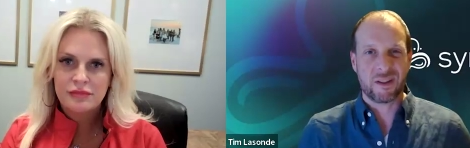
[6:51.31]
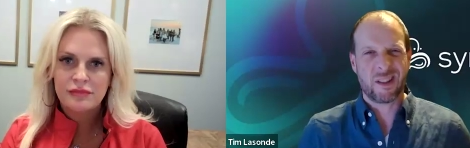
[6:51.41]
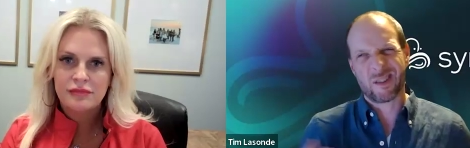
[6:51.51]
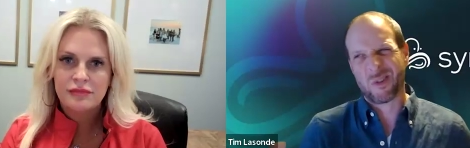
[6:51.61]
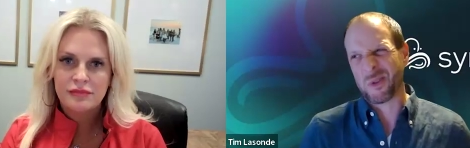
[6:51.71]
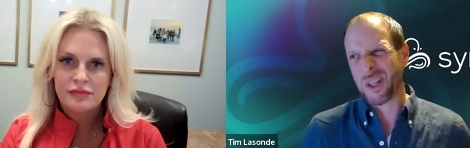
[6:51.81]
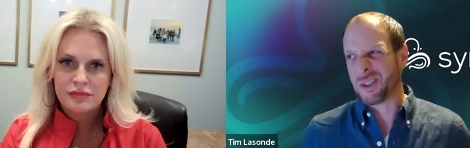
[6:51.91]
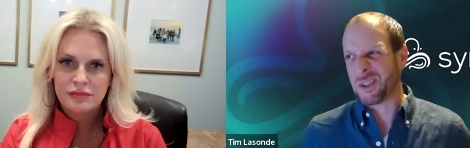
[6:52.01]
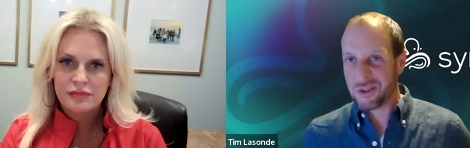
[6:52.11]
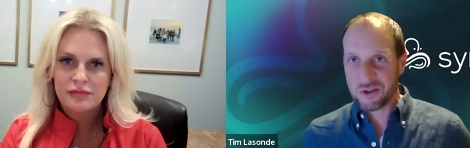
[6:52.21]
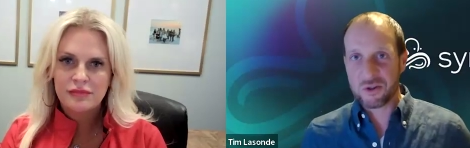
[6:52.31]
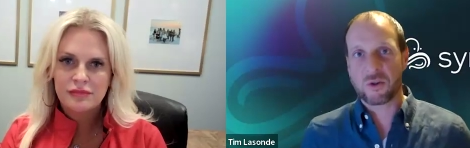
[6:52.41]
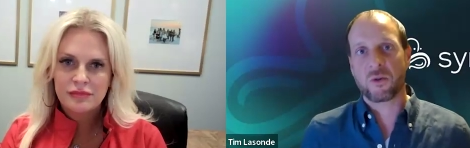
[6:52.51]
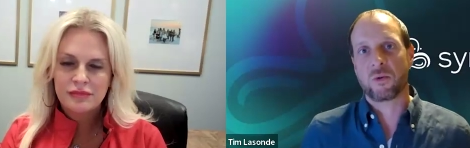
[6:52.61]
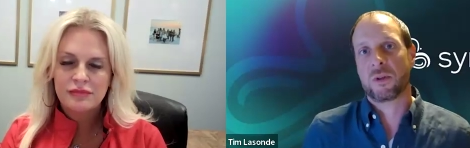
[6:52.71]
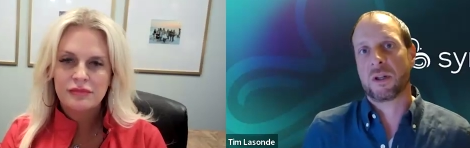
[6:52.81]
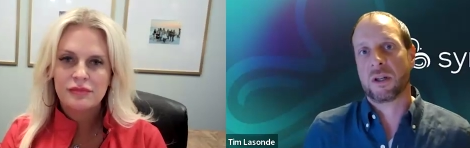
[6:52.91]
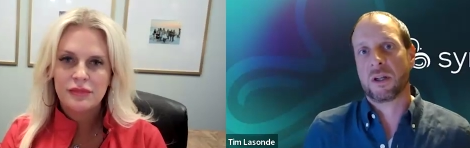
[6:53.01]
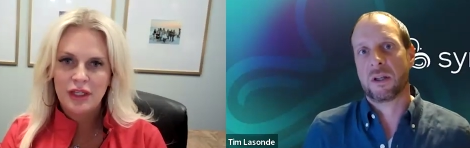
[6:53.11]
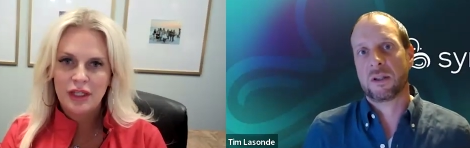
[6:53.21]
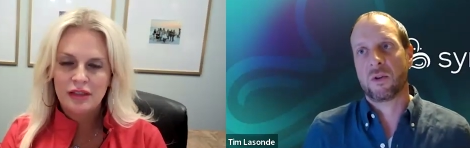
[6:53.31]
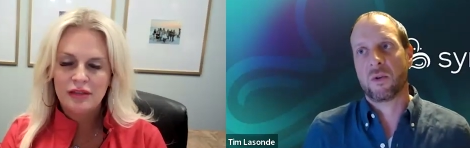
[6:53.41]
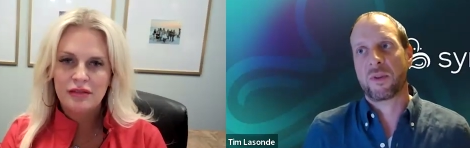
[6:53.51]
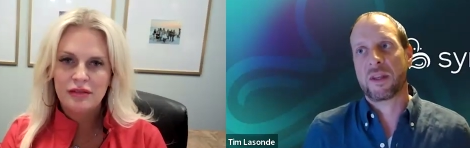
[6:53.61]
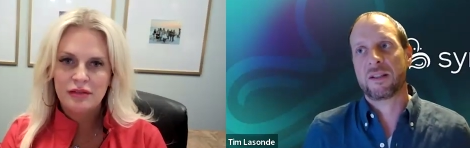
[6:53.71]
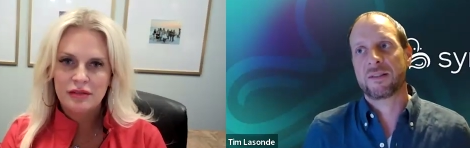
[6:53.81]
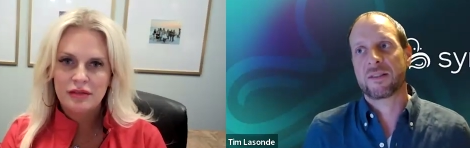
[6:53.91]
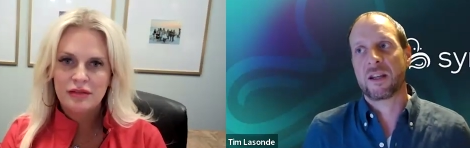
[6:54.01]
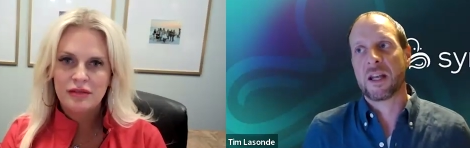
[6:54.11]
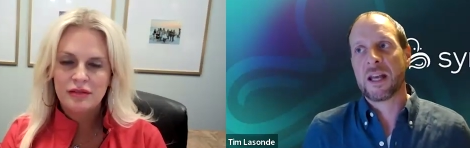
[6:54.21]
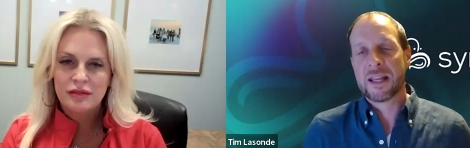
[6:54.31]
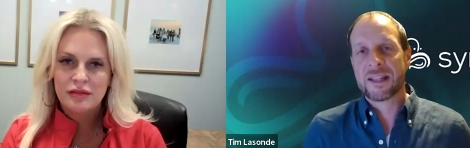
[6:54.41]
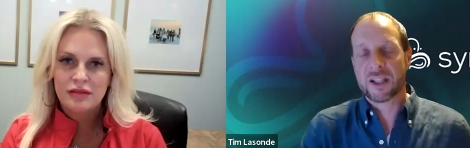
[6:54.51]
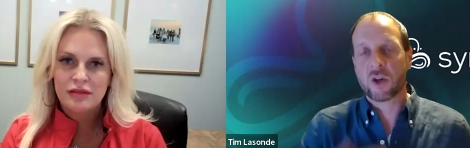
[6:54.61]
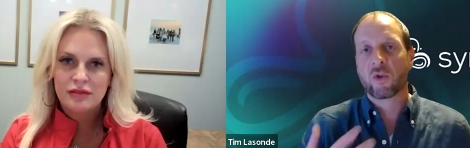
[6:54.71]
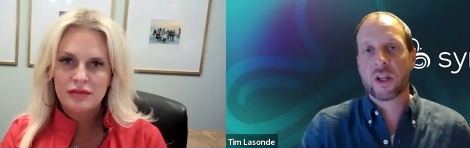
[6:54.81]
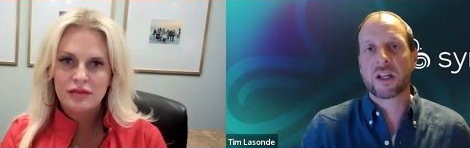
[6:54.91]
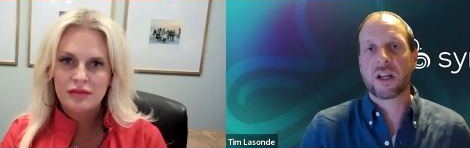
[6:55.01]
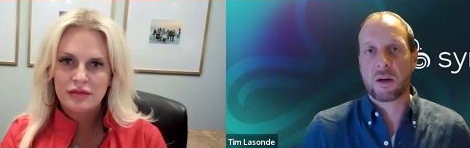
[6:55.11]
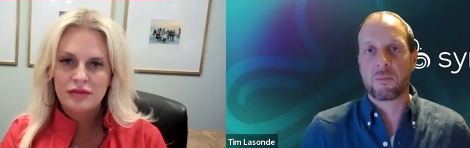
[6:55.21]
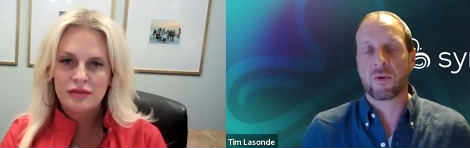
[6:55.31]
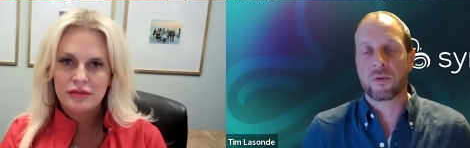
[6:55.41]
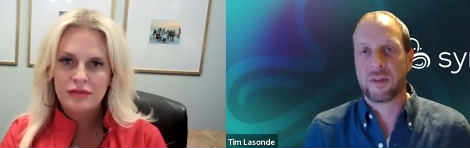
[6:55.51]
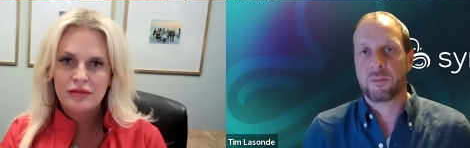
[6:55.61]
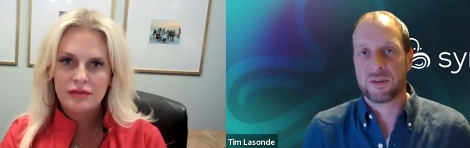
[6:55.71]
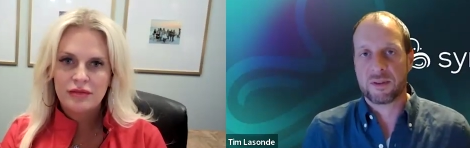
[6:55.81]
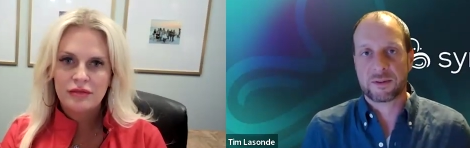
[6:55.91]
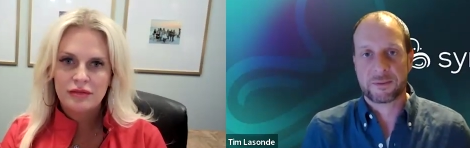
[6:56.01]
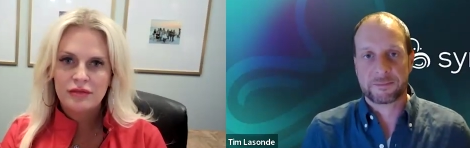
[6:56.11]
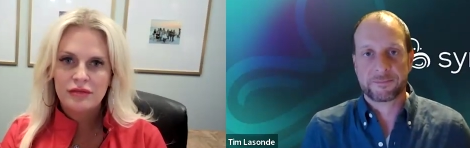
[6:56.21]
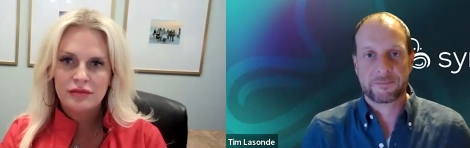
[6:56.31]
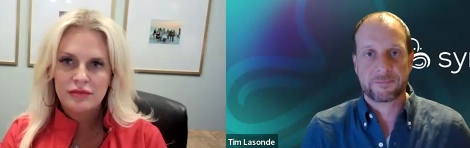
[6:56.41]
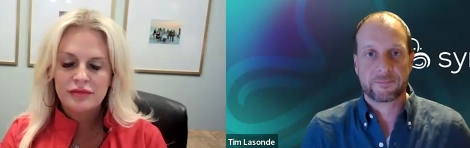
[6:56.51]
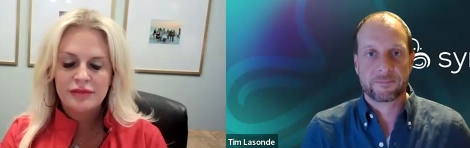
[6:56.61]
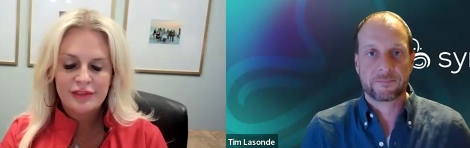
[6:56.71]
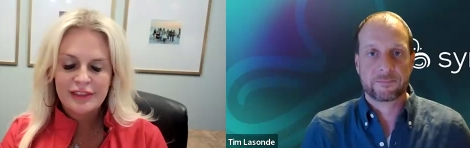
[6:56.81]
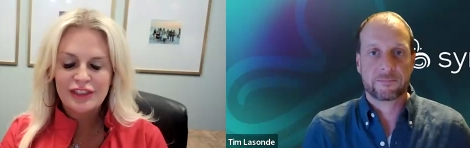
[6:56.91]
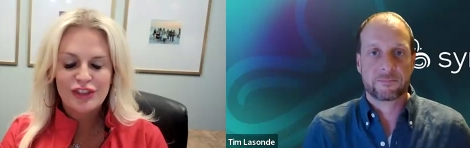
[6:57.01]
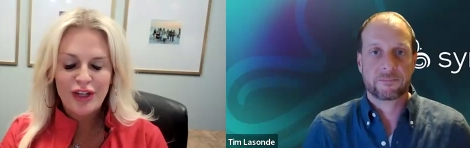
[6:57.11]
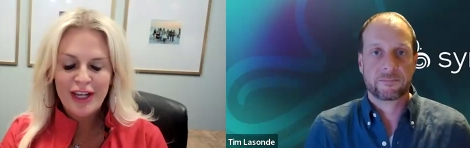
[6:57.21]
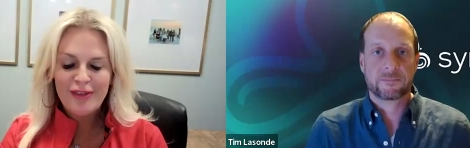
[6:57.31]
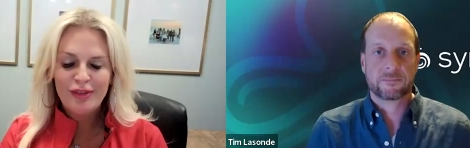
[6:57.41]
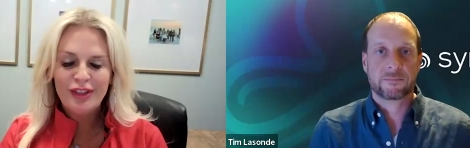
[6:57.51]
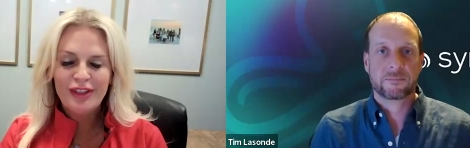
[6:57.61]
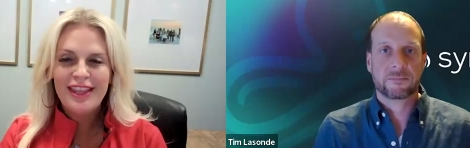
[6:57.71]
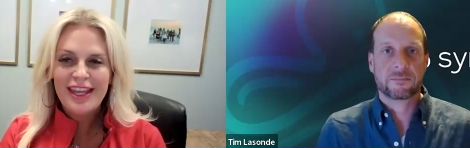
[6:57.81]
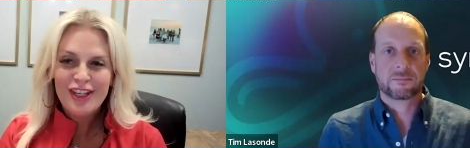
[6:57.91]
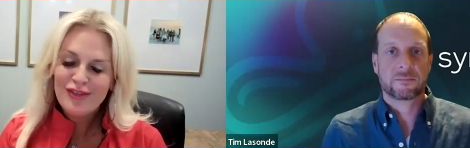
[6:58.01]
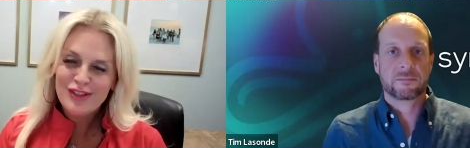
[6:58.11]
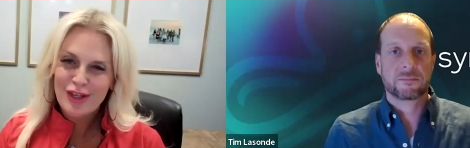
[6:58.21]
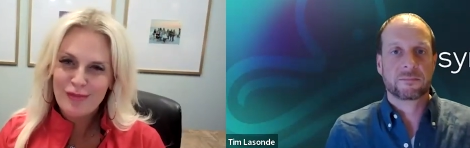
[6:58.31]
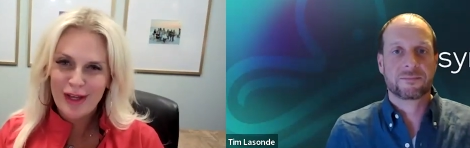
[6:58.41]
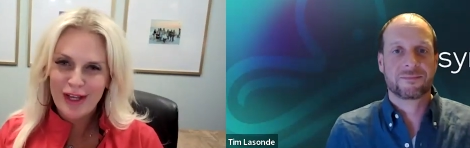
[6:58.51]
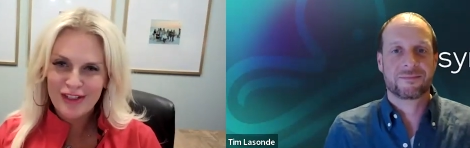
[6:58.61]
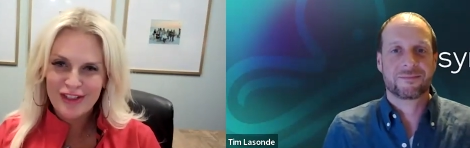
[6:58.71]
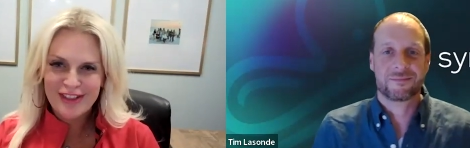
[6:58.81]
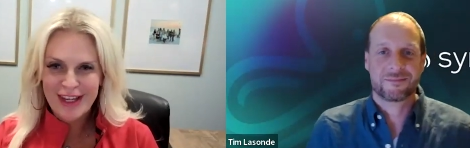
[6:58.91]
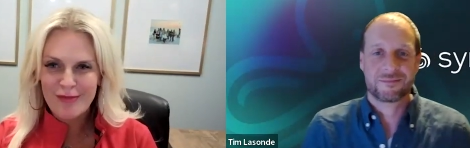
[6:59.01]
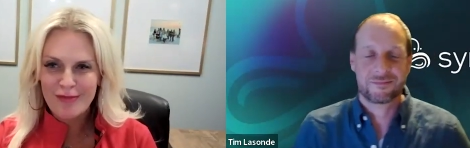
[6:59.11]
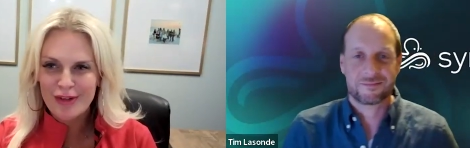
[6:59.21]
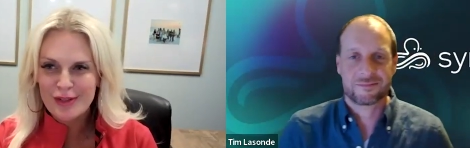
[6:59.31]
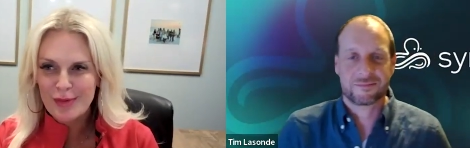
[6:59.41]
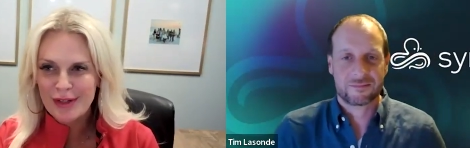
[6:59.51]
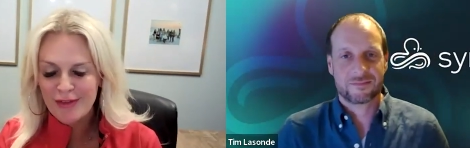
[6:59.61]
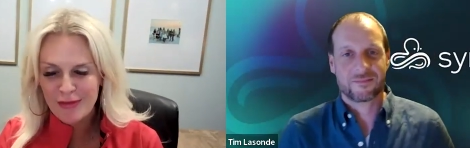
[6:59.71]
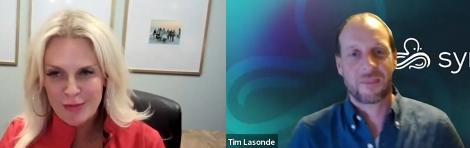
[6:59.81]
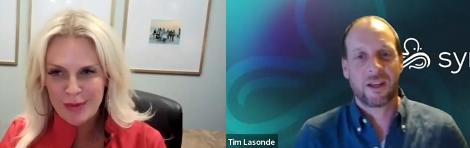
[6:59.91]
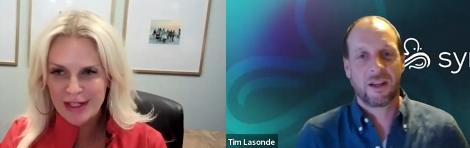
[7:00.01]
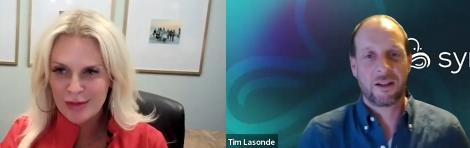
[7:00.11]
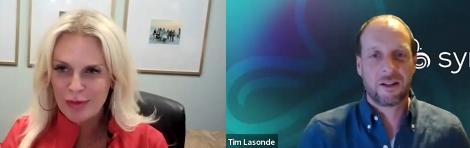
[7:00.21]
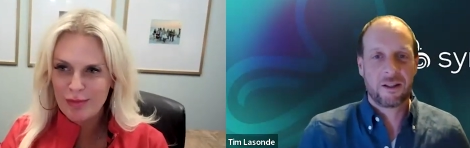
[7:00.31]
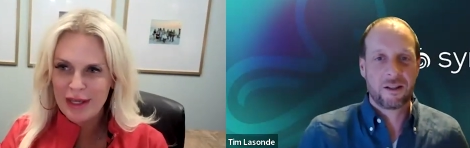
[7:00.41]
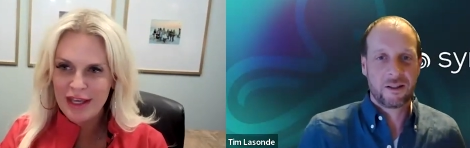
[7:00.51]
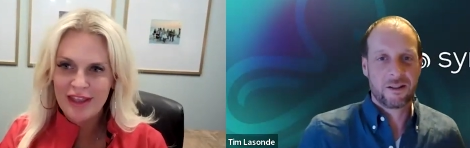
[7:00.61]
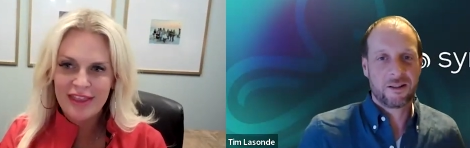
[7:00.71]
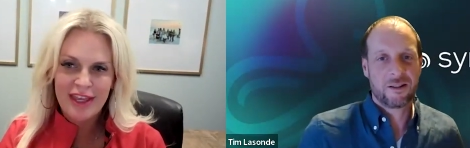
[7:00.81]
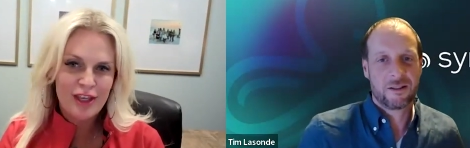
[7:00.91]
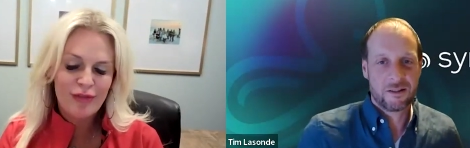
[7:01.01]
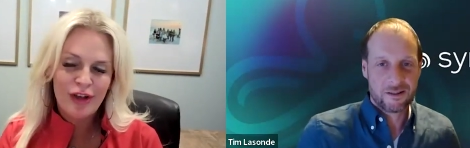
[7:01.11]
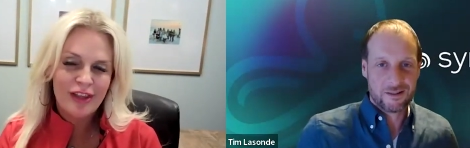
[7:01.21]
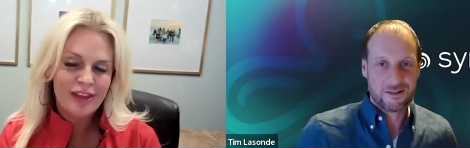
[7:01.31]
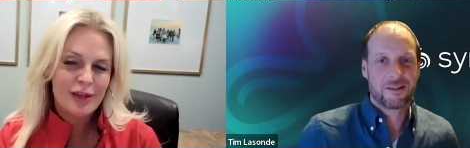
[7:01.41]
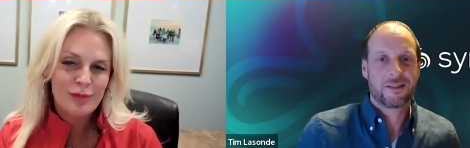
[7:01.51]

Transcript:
Speaker 1: that techs don't like to do, uh, you yeah. know, things that things that are really going to improve their business.
Speaker 2: Great. Well, thank you so much, Tim, for spending a few minutes with me. And thank you for all the